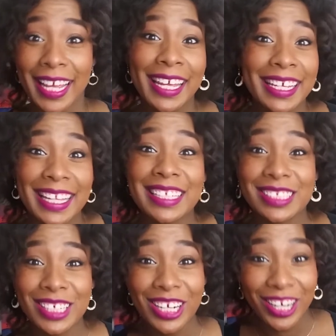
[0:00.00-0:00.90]
Like,
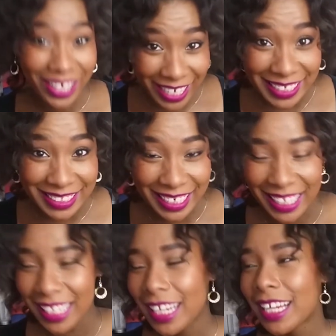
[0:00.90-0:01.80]
that's
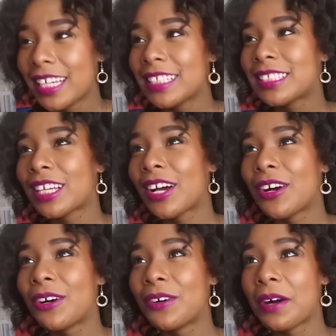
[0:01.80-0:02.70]
crazy.
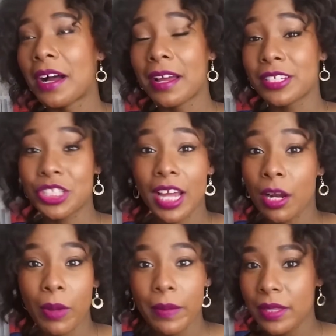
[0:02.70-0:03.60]
So, and she got
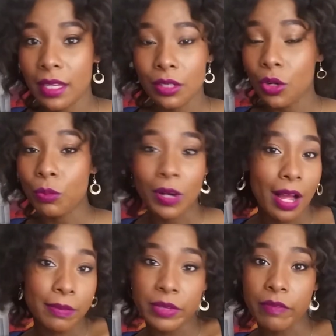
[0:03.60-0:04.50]
away with it. No
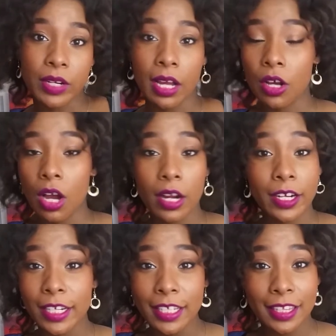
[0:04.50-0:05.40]
problem. Never got caught or
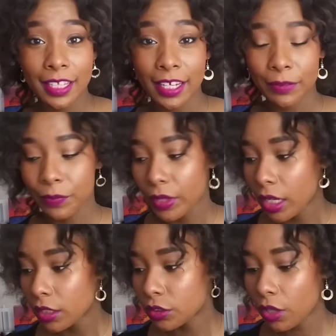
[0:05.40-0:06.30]
anything.
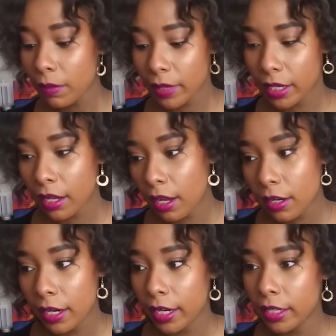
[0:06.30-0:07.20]
So I'm like, all
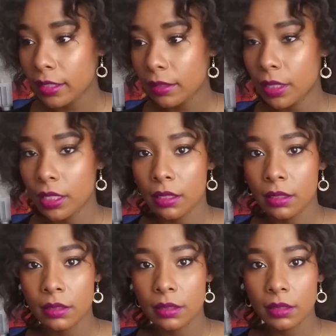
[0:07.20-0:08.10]
right,
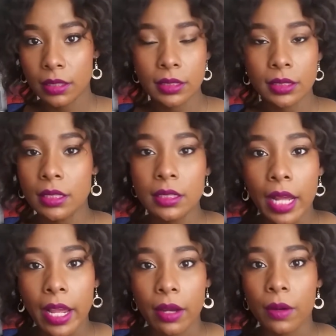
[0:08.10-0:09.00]
well, let's steal
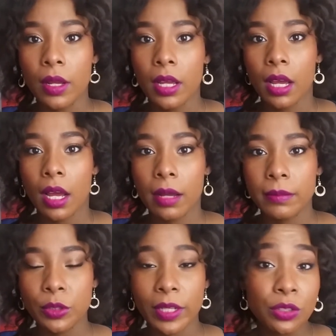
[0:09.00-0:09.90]
now.
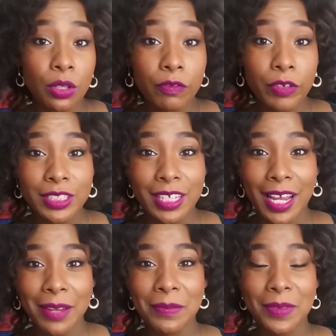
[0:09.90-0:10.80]
So I stole the first
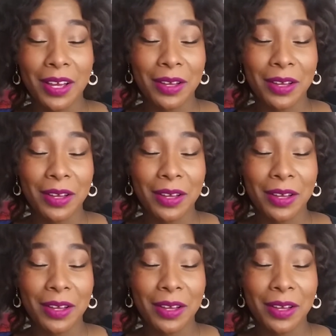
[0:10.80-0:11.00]
time.